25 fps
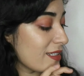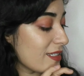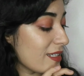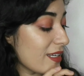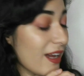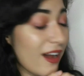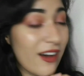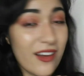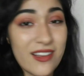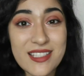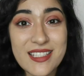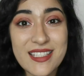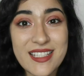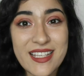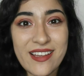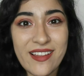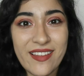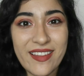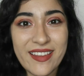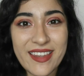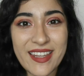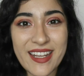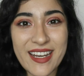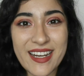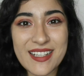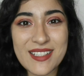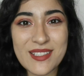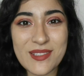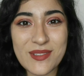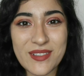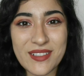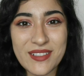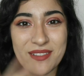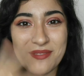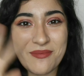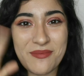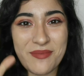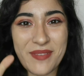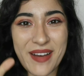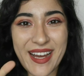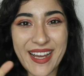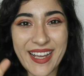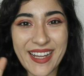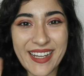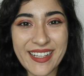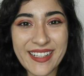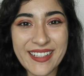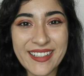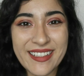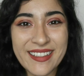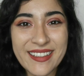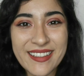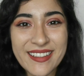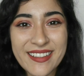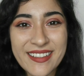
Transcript: and I'll see y'all in the next one. Bye!